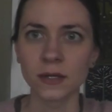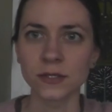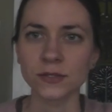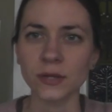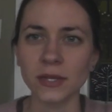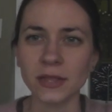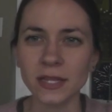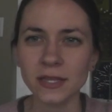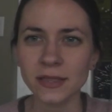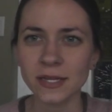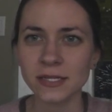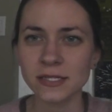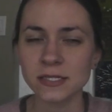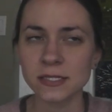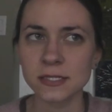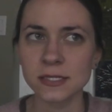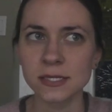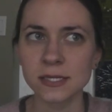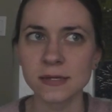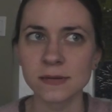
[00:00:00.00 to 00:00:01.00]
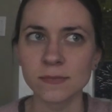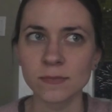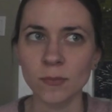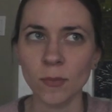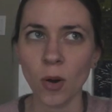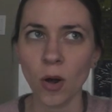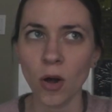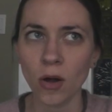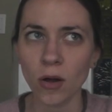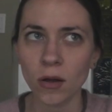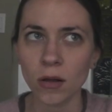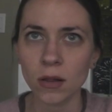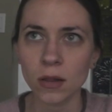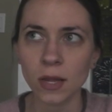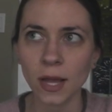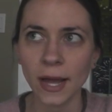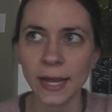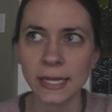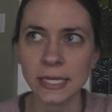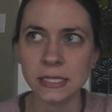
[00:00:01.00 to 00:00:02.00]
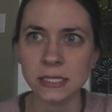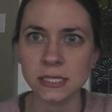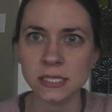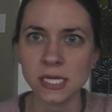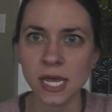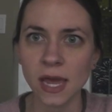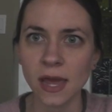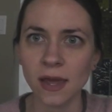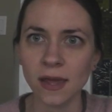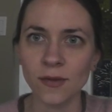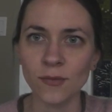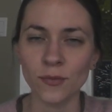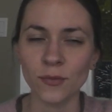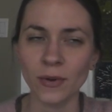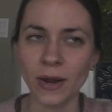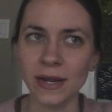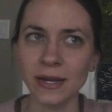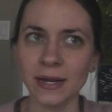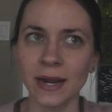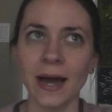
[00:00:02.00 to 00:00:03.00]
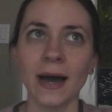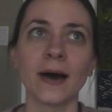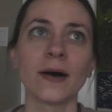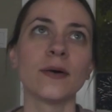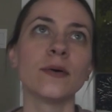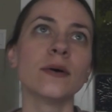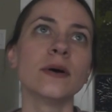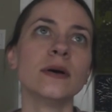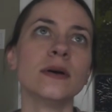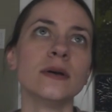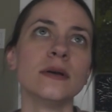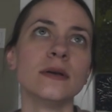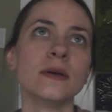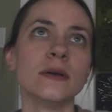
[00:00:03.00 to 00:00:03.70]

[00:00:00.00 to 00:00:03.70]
So I think that's all I can say right now.